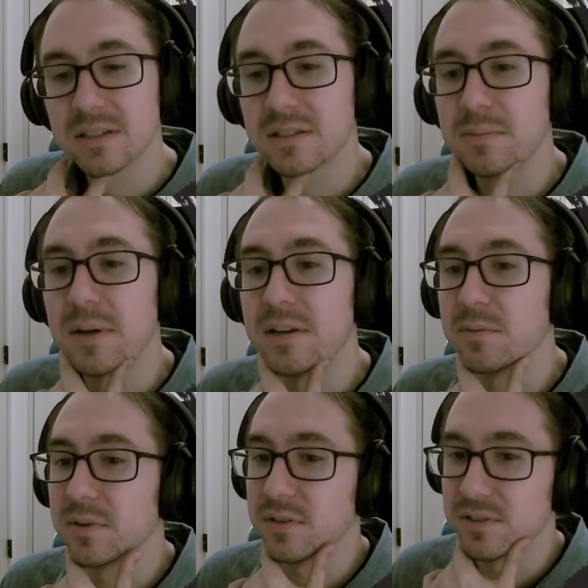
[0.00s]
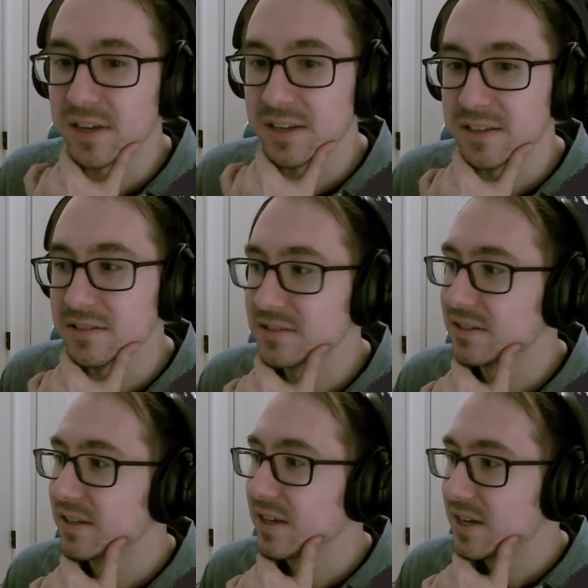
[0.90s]
depending on what your deck is.
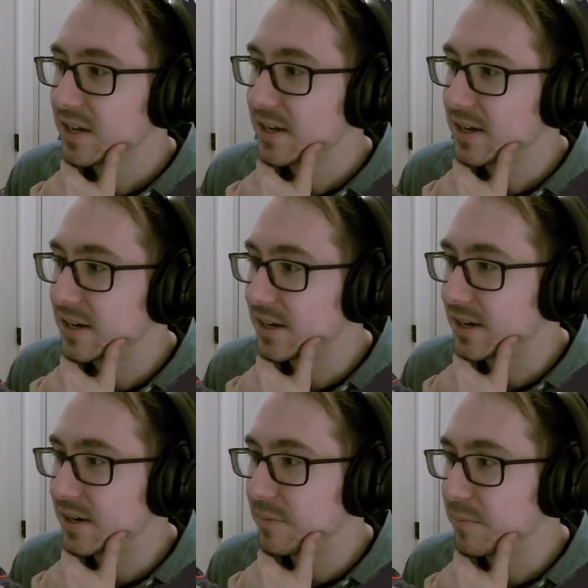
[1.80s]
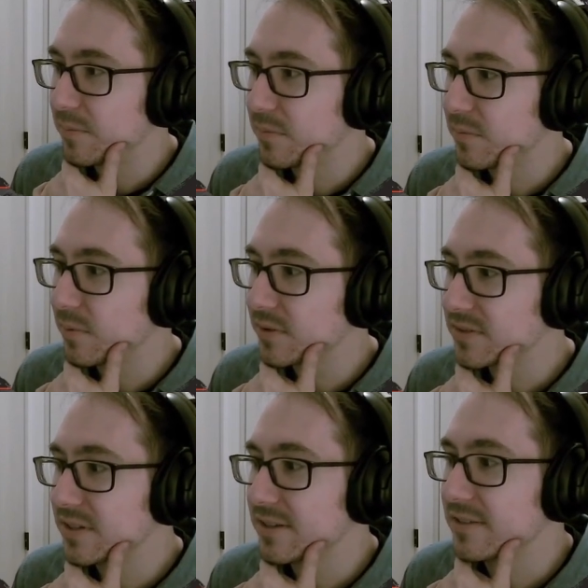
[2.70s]
Once
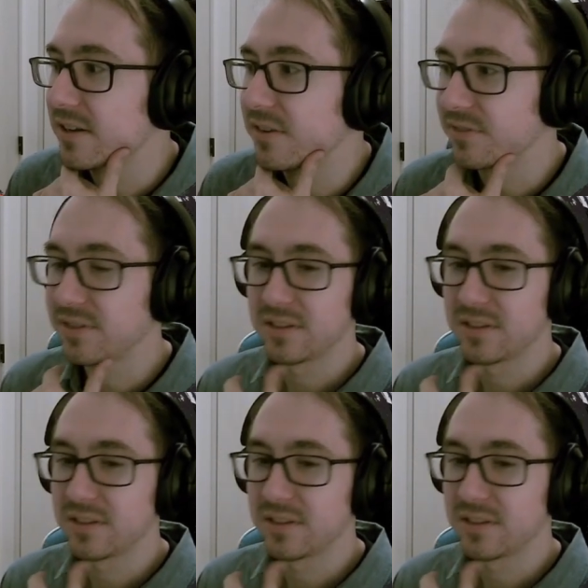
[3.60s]
they kind of